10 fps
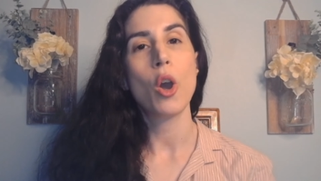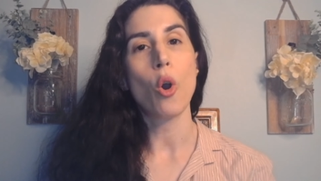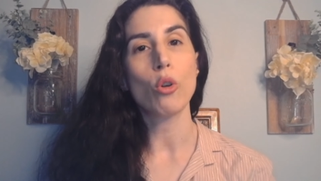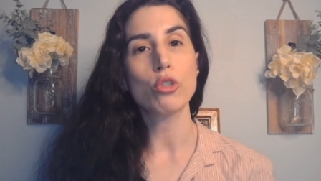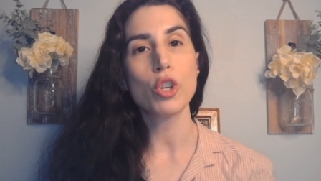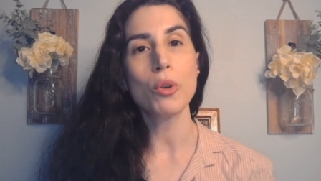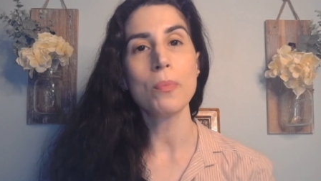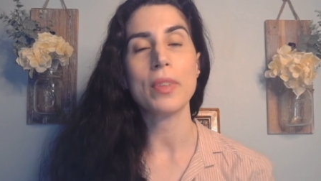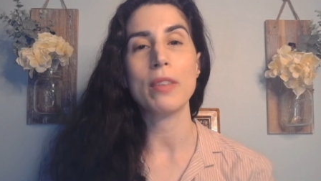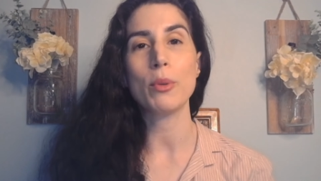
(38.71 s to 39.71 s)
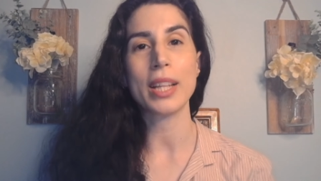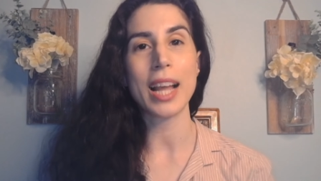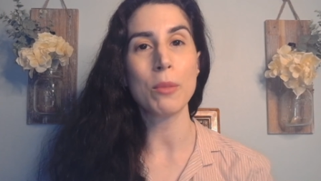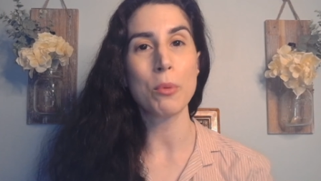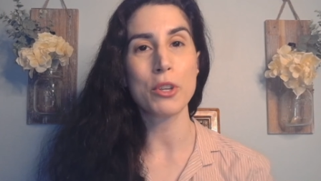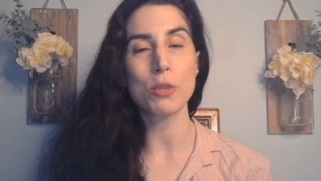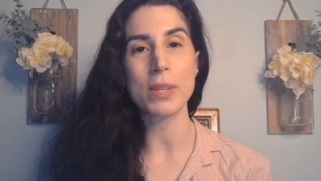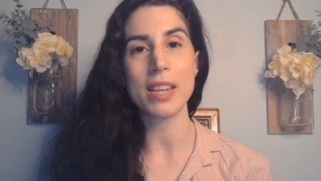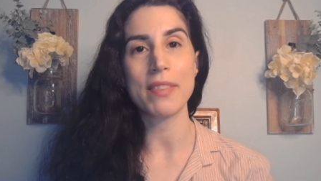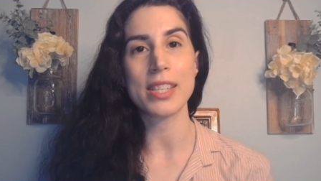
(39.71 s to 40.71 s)
Also, if you need help with your
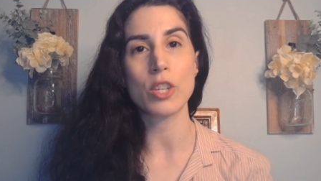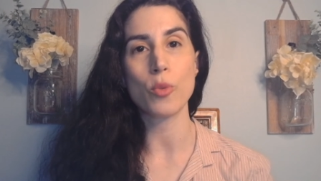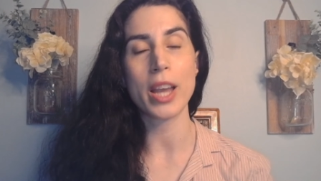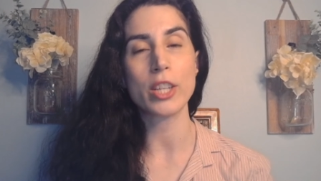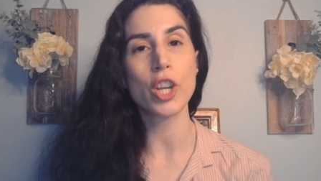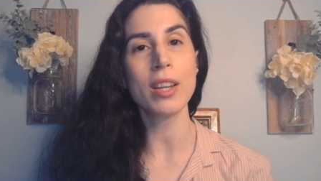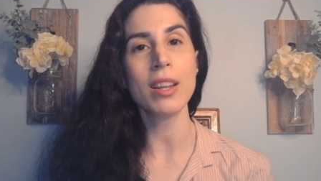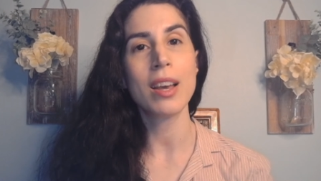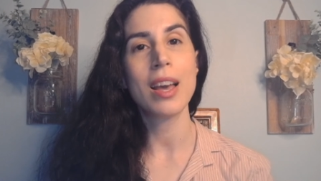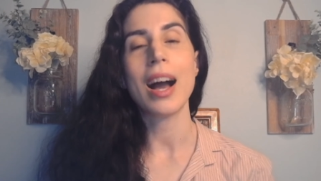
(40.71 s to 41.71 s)
specific situation,